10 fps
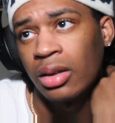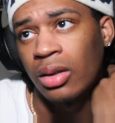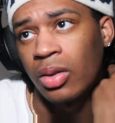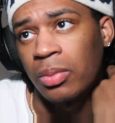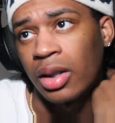
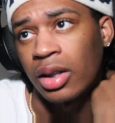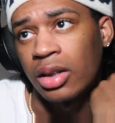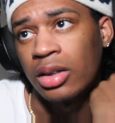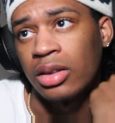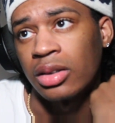Oh my
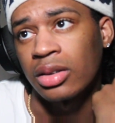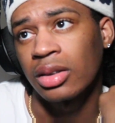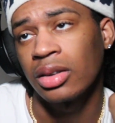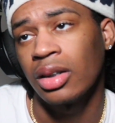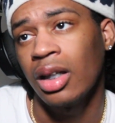goodness.
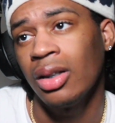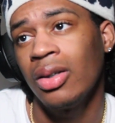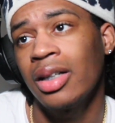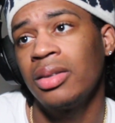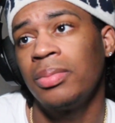How long
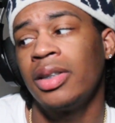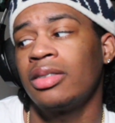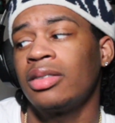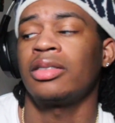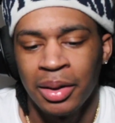has it been
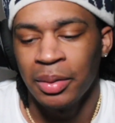since?